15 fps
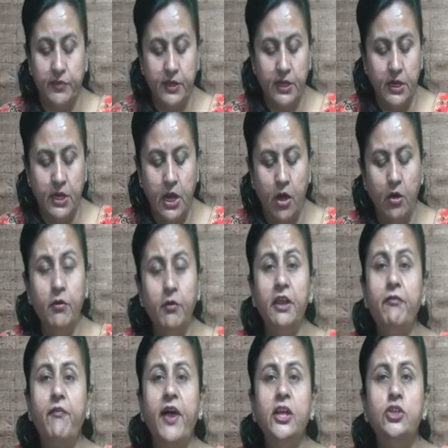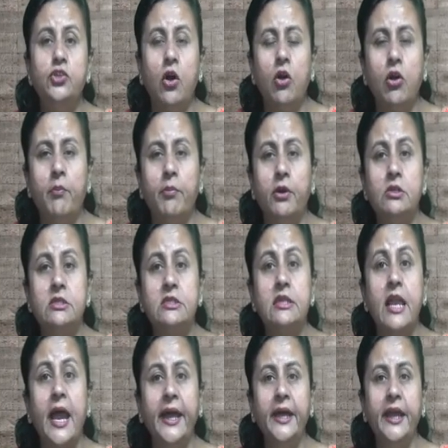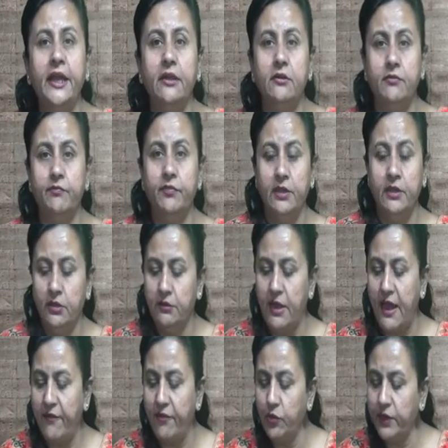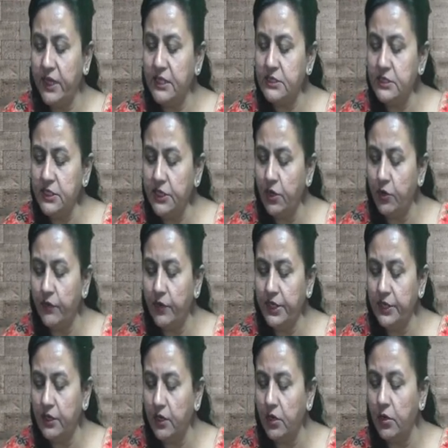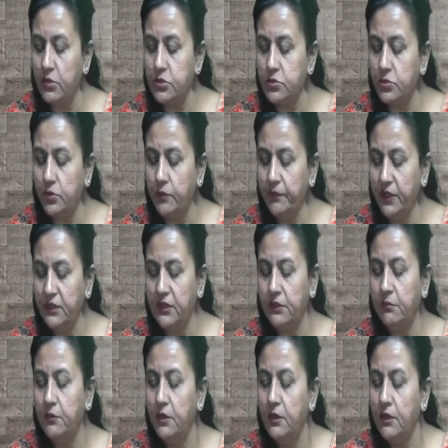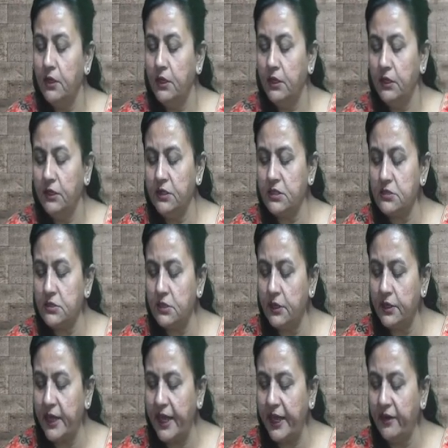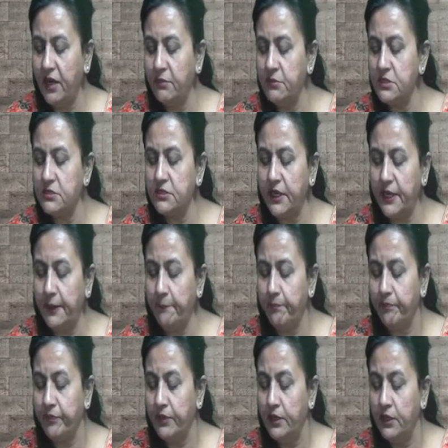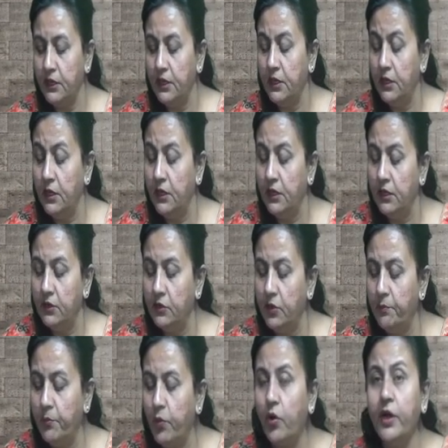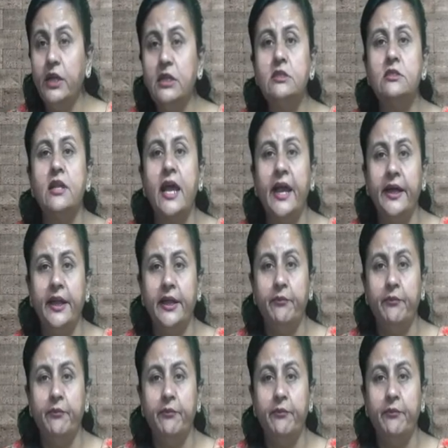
Now, if I talk about sliding, as you can see over here also in this diagram is there, the boy is sliding.